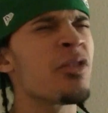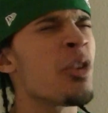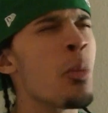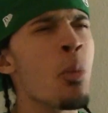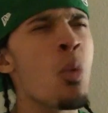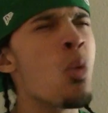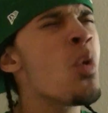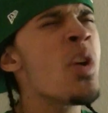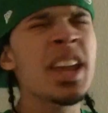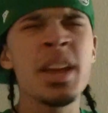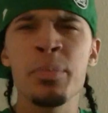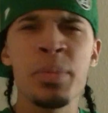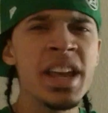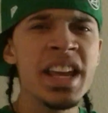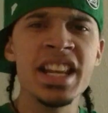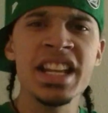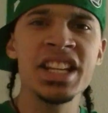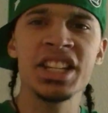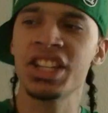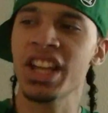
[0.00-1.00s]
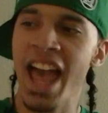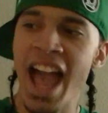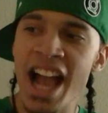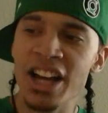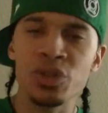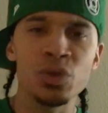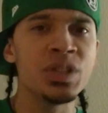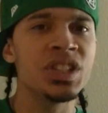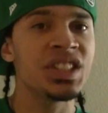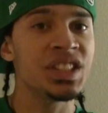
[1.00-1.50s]
from Wikipedia to
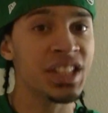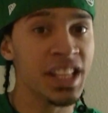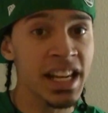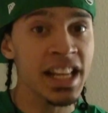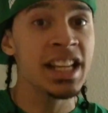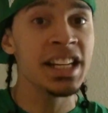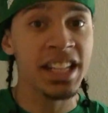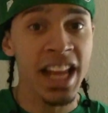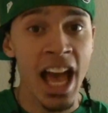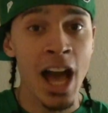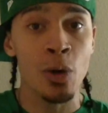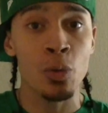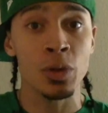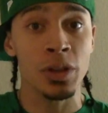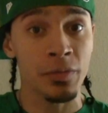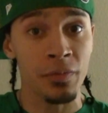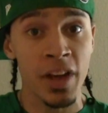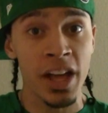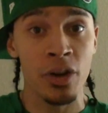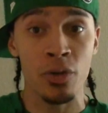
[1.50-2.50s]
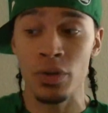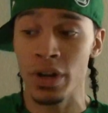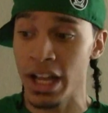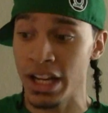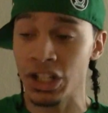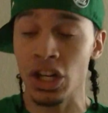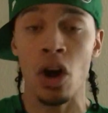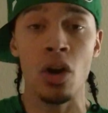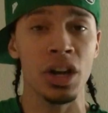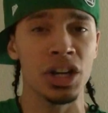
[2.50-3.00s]
actually sitting down with a veteran
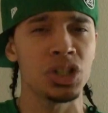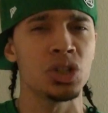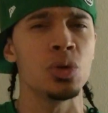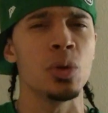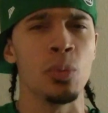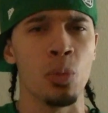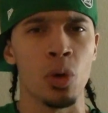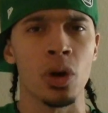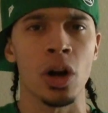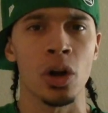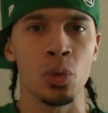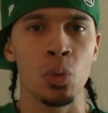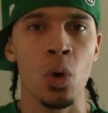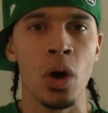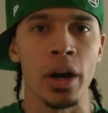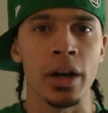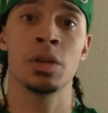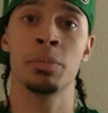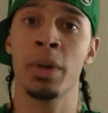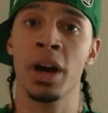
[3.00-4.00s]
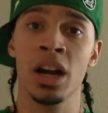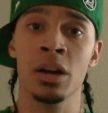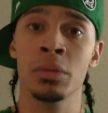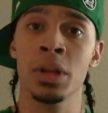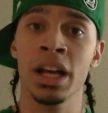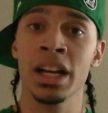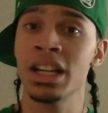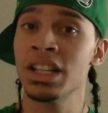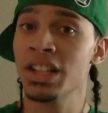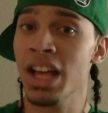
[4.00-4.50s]
and talking to him one-on-one. The bottom
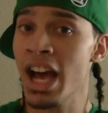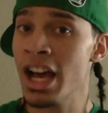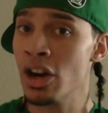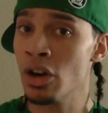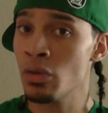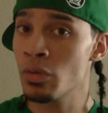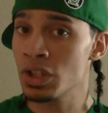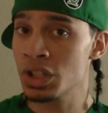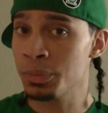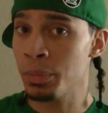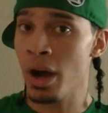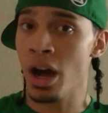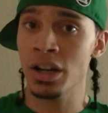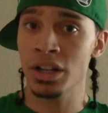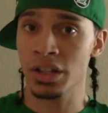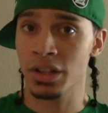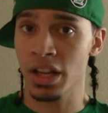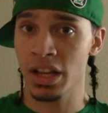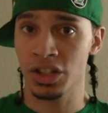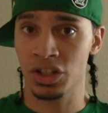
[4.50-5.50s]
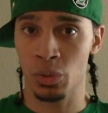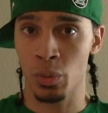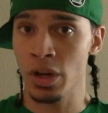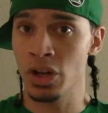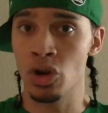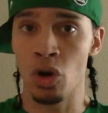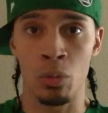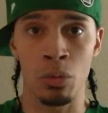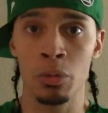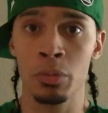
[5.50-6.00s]
line is I don't respond to things the way
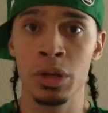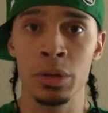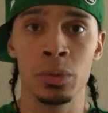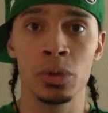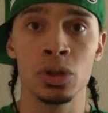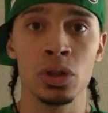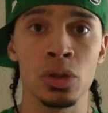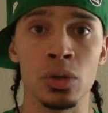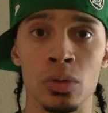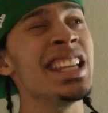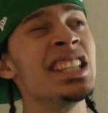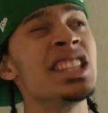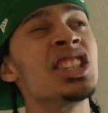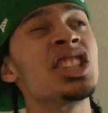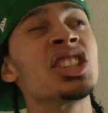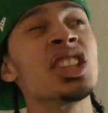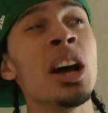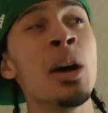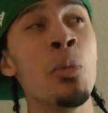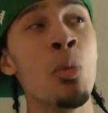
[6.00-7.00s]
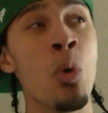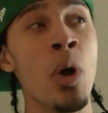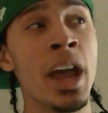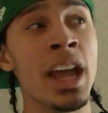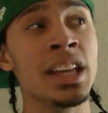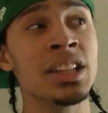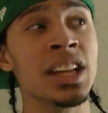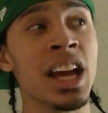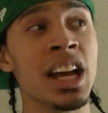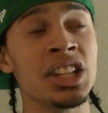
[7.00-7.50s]
normal people do. In some
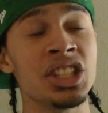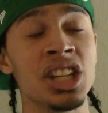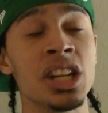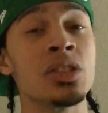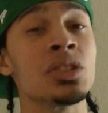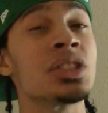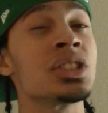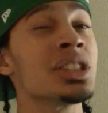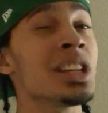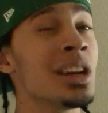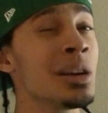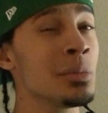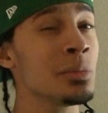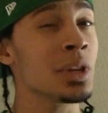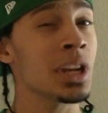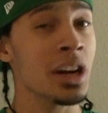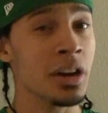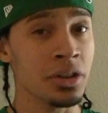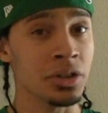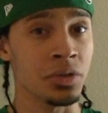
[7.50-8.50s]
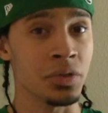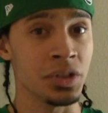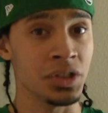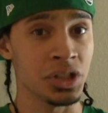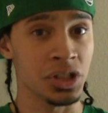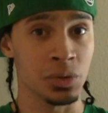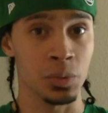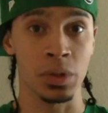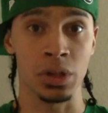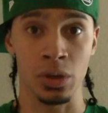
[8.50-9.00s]
ways, I share some
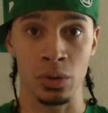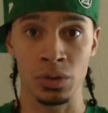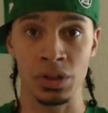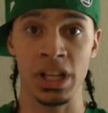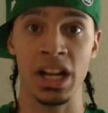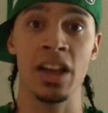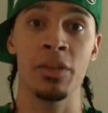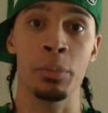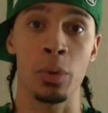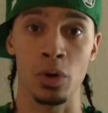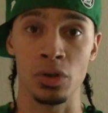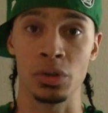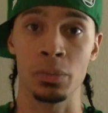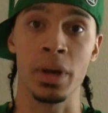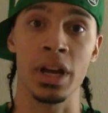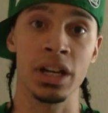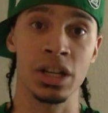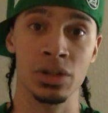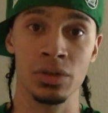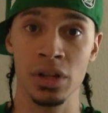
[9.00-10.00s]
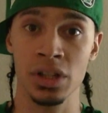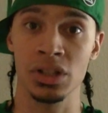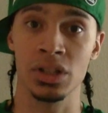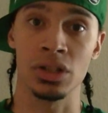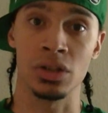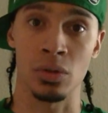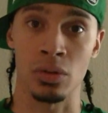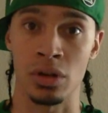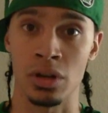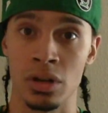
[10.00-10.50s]
characteristics with those that have post-traumatic stress
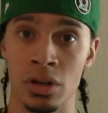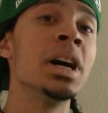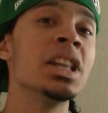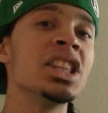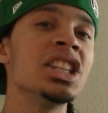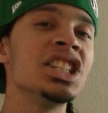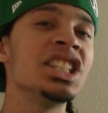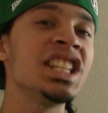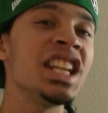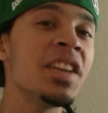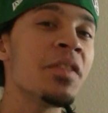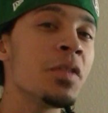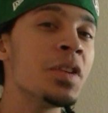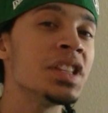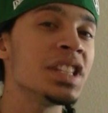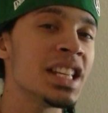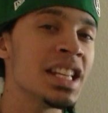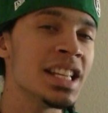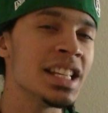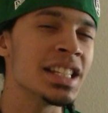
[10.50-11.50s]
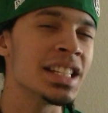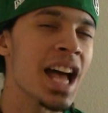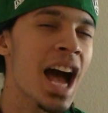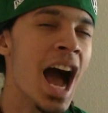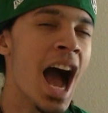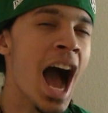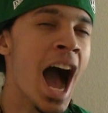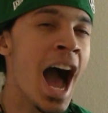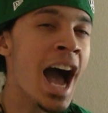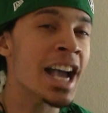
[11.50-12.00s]
disorder. But the difference is
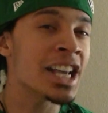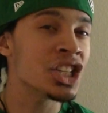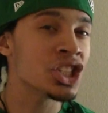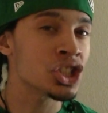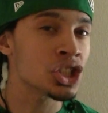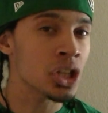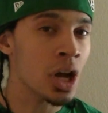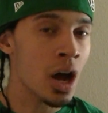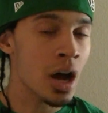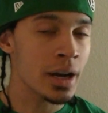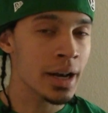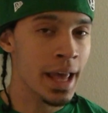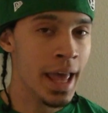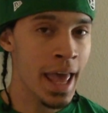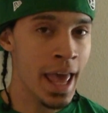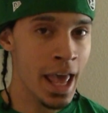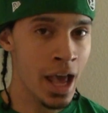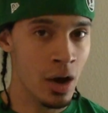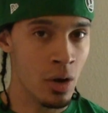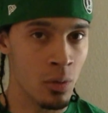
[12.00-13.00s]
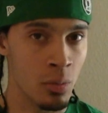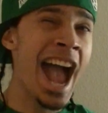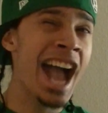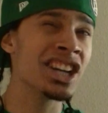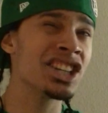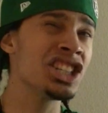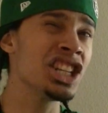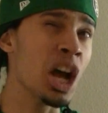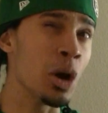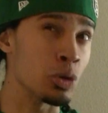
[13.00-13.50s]
I sought help.
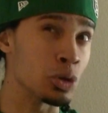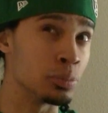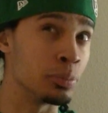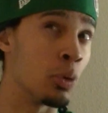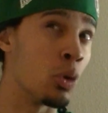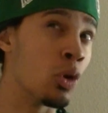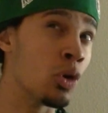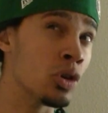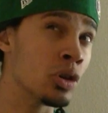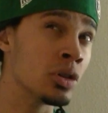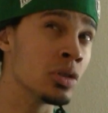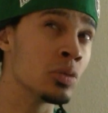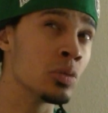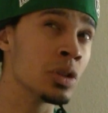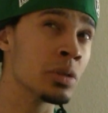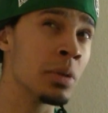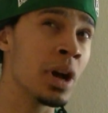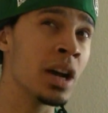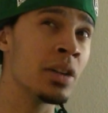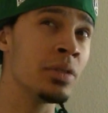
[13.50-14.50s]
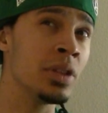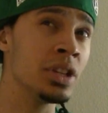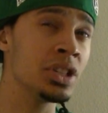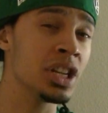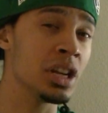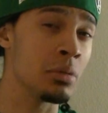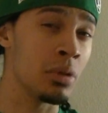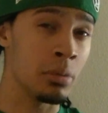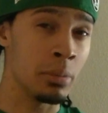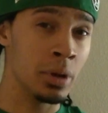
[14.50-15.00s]
Actually, I was born with my
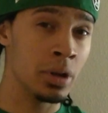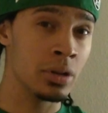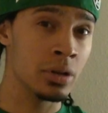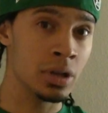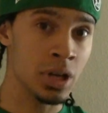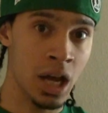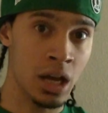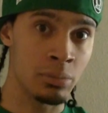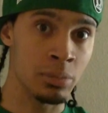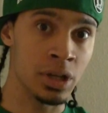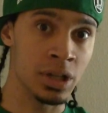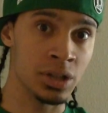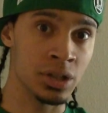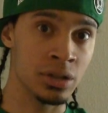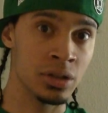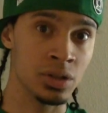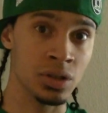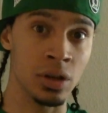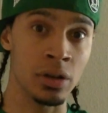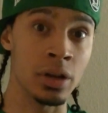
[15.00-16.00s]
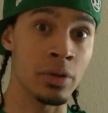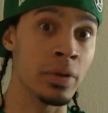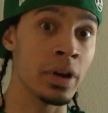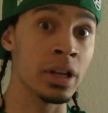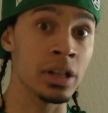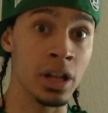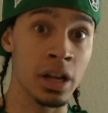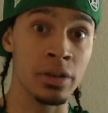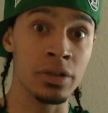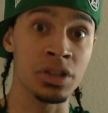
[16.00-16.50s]
affliction, and my mother, God bless her, saw the
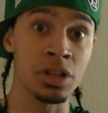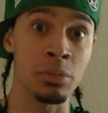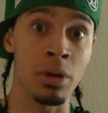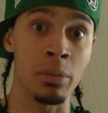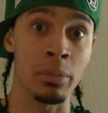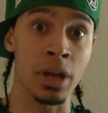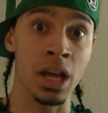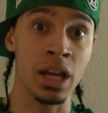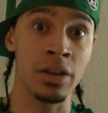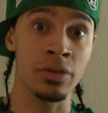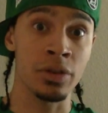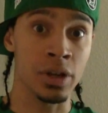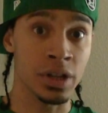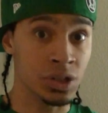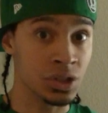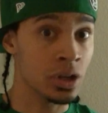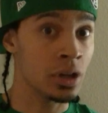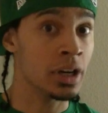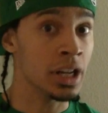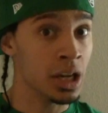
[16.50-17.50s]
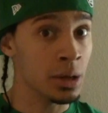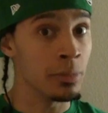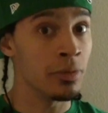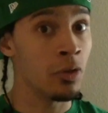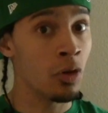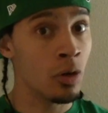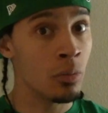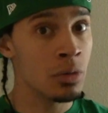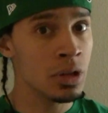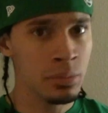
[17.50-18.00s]
irregularities in my behavior and sought help
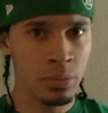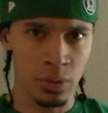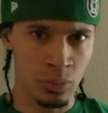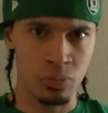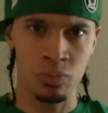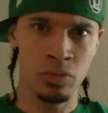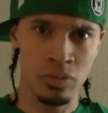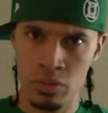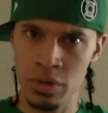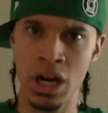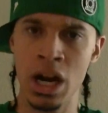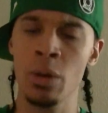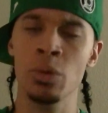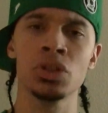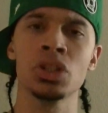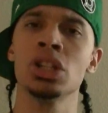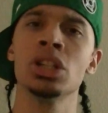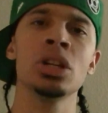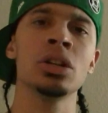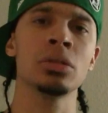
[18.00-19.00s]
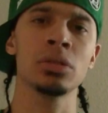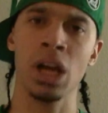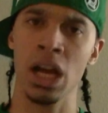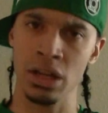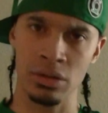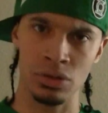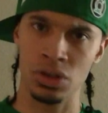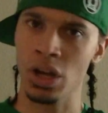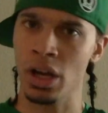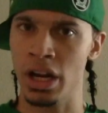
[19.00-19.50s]
for me. But when I was an adult,
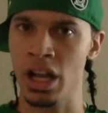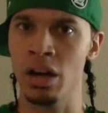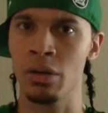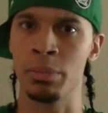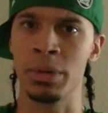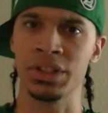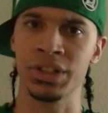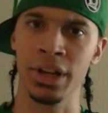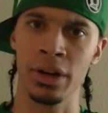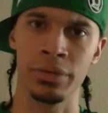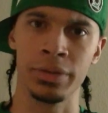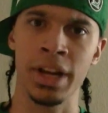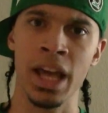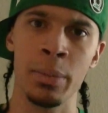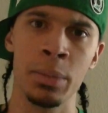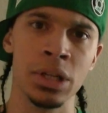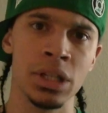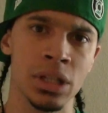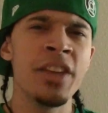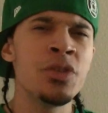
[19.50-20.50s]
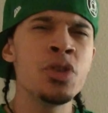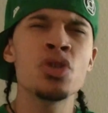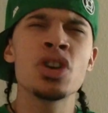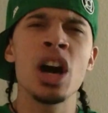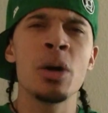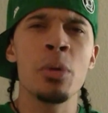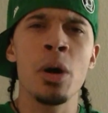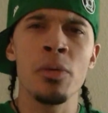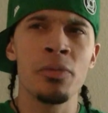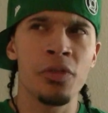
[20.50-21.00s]
I sought help myself, damn it. If you
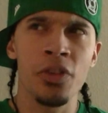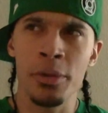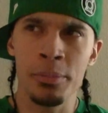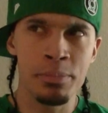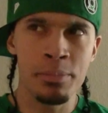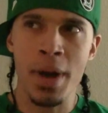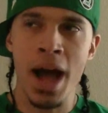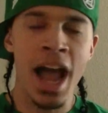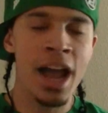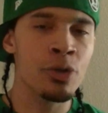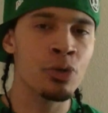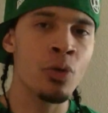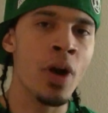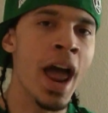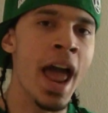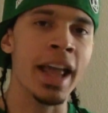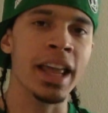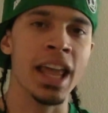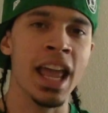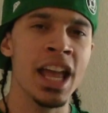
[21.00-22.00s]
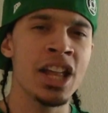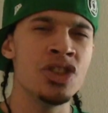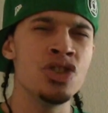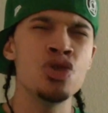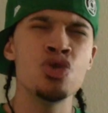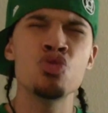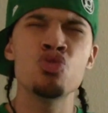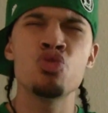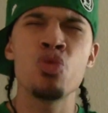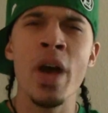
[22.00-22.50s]
come home from Iraq and
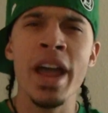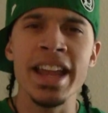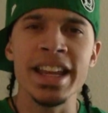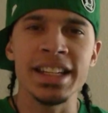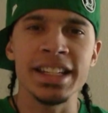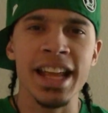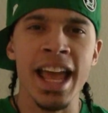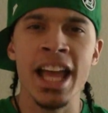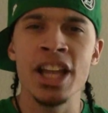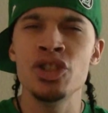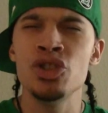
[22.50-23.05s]
you wait,